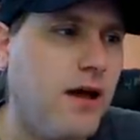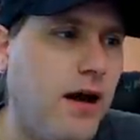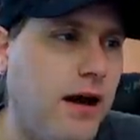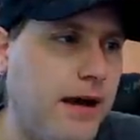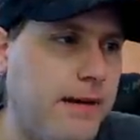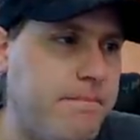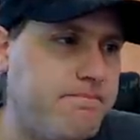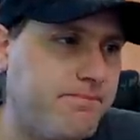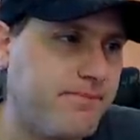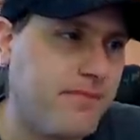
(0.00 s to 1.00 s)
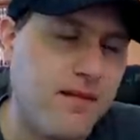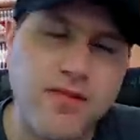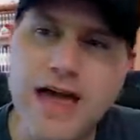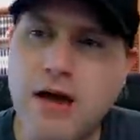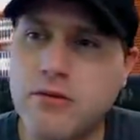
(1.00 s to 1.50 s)
Um,
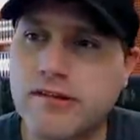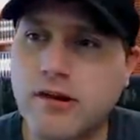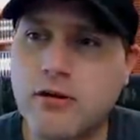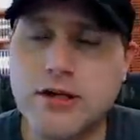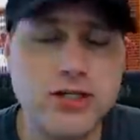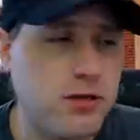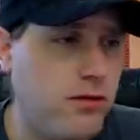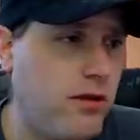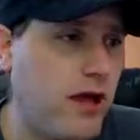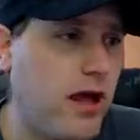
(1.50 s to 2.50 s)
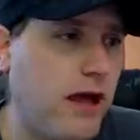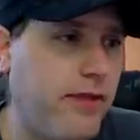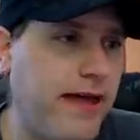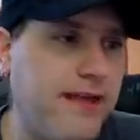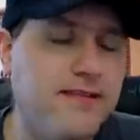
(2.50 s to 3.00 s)
that one's a questionable.
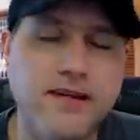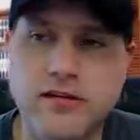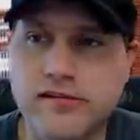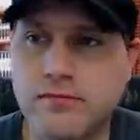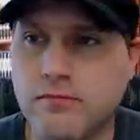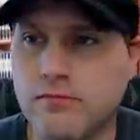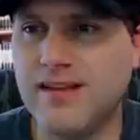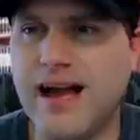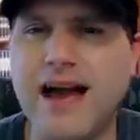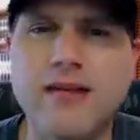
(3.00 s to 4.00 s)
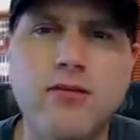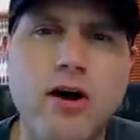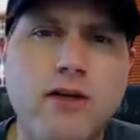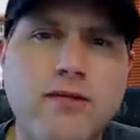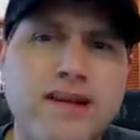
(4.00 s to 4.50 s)
Uh, that deals I don't
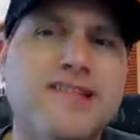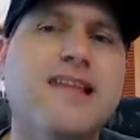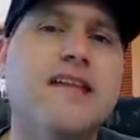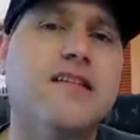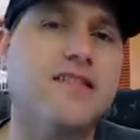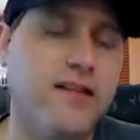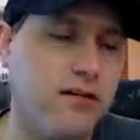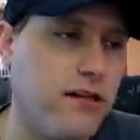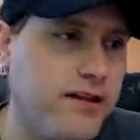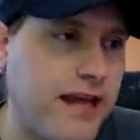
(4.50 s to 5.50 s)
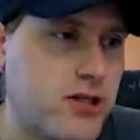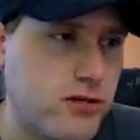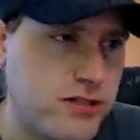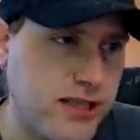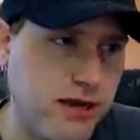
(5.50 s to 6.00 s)
know if that's necessarily
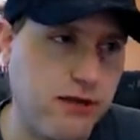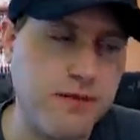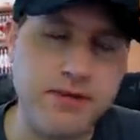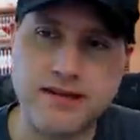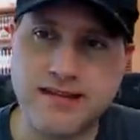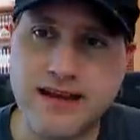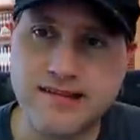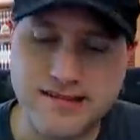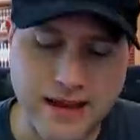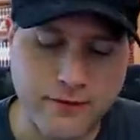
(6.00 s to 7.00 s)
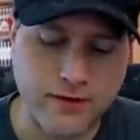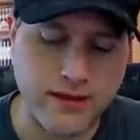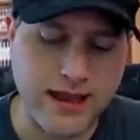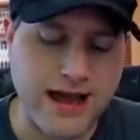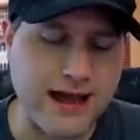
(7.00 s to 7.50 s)
national security, but it does
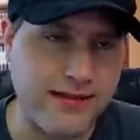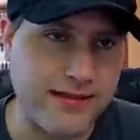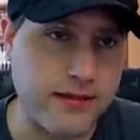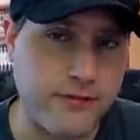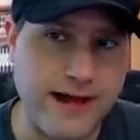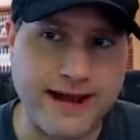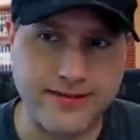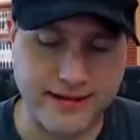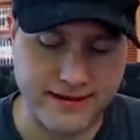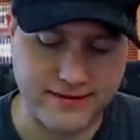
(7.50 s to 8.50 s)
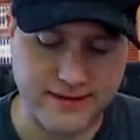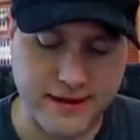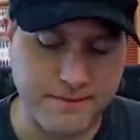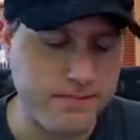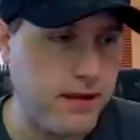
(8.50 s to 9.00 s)
definitely highlight the fact that
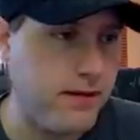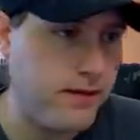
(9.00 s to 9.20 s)
um,